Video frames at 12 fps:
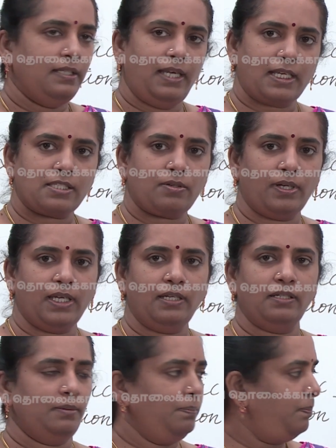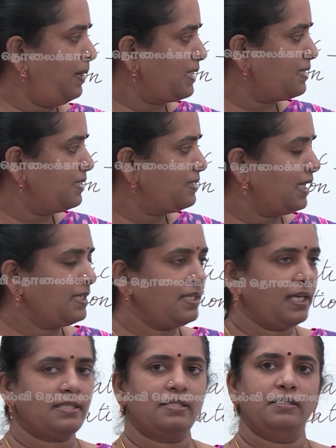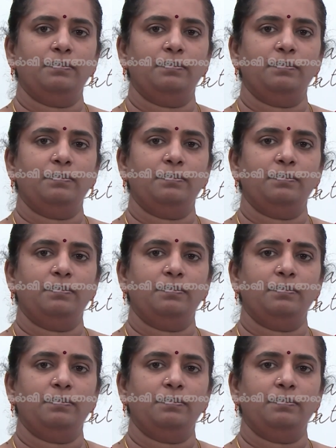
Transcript: x square plus 6x